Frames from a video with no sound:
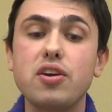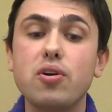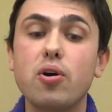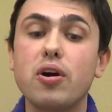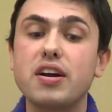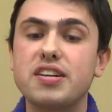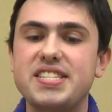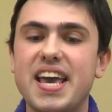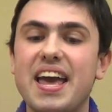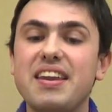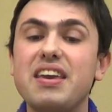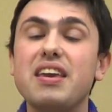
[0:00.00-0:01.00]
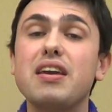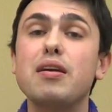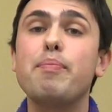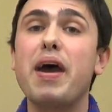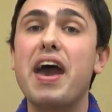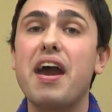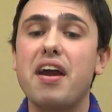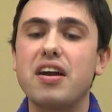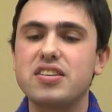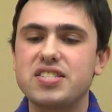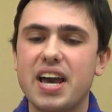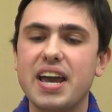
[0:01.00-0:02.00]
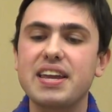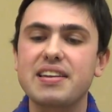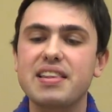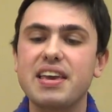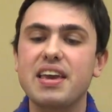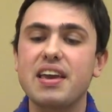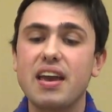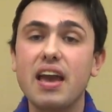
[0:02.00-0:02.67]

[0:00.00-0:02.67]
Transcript: your teddy bear tightly.